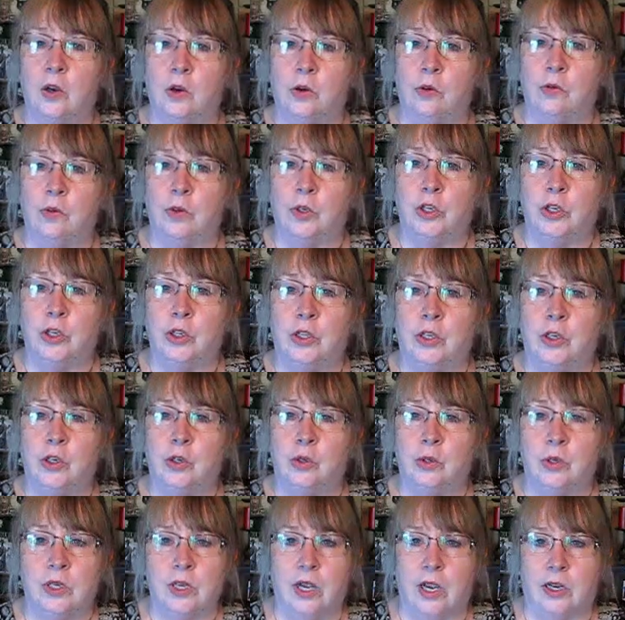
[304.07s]
over to the new
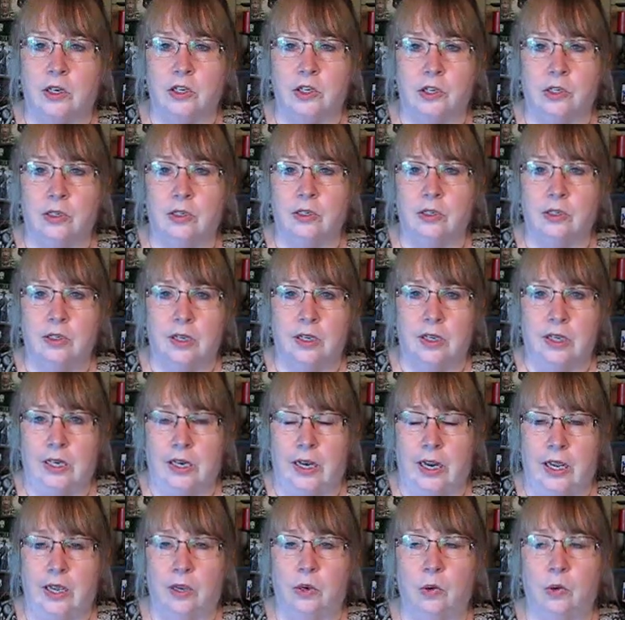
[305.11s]
section in
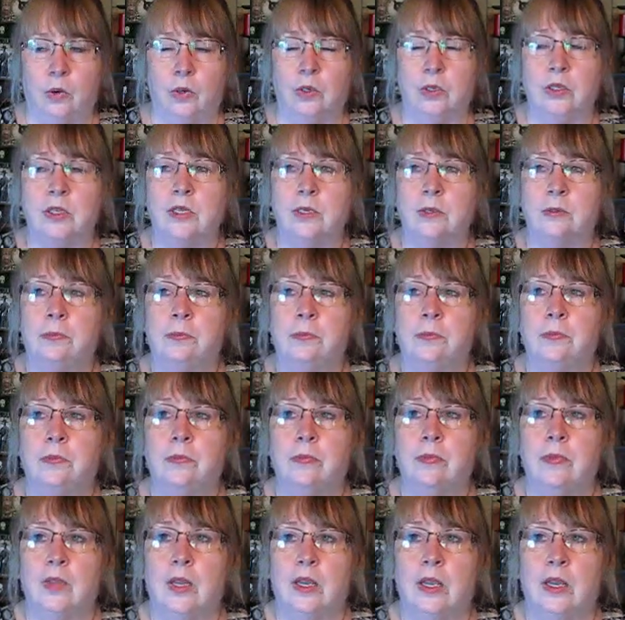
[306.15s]
Acorns.
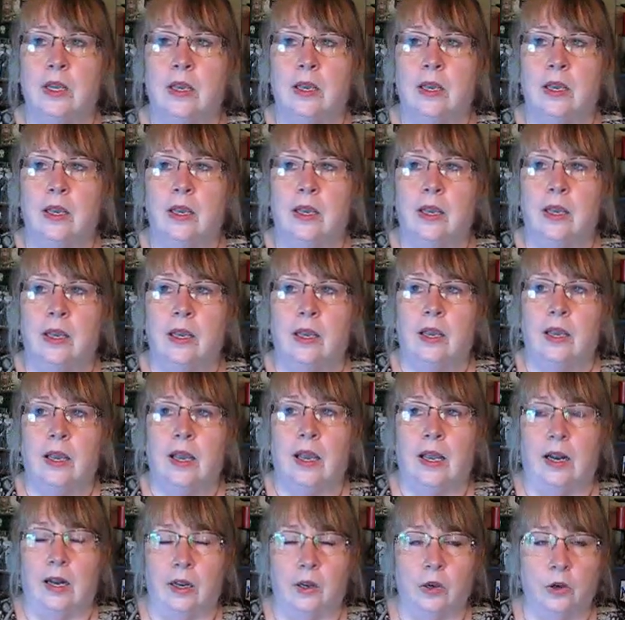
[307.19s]

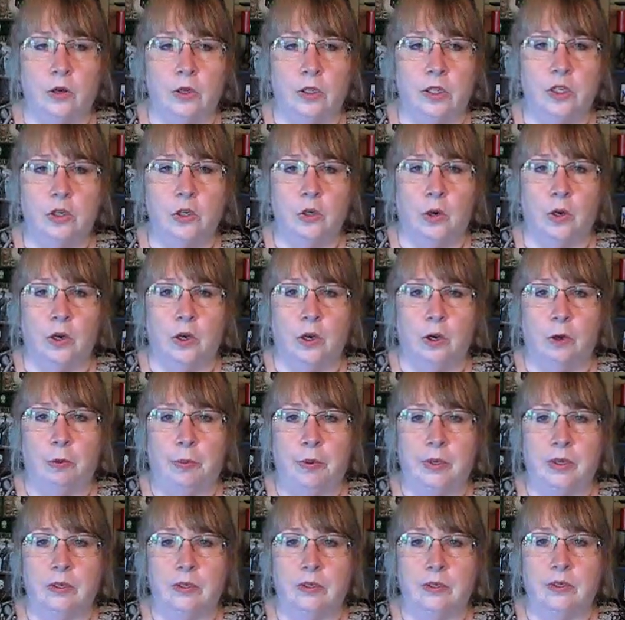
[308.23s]
And I heard the door
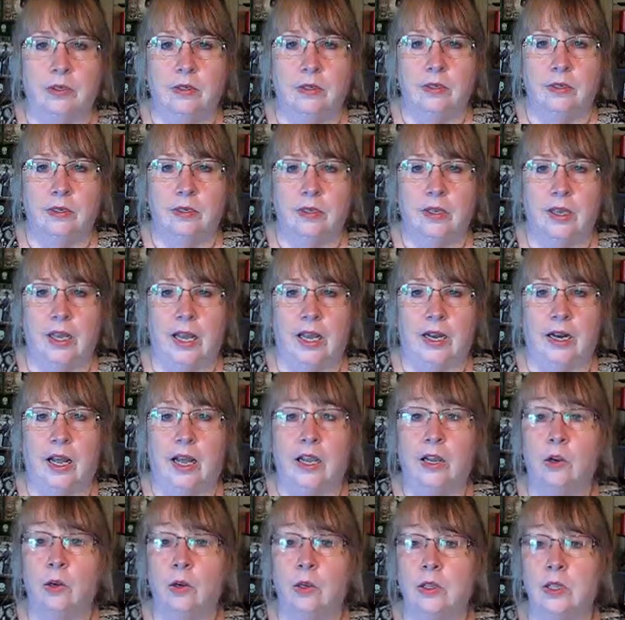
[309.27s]
open and I
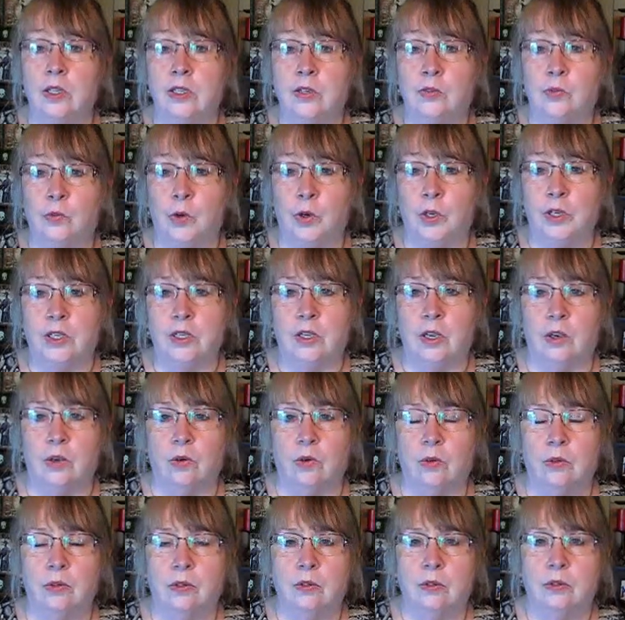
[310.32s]
heard this voice go,
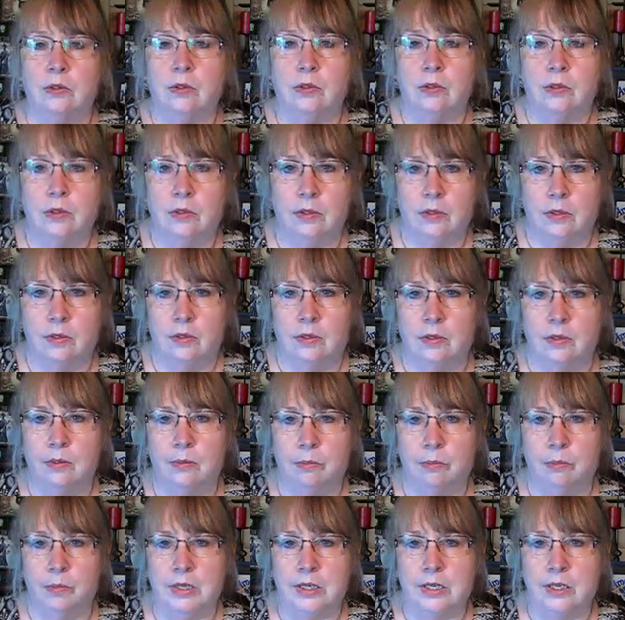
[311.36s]

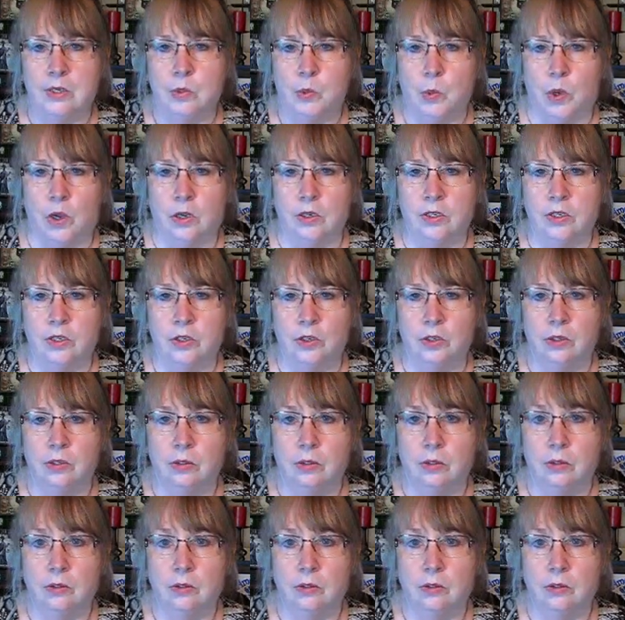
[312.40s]
Mrs. Wahlster.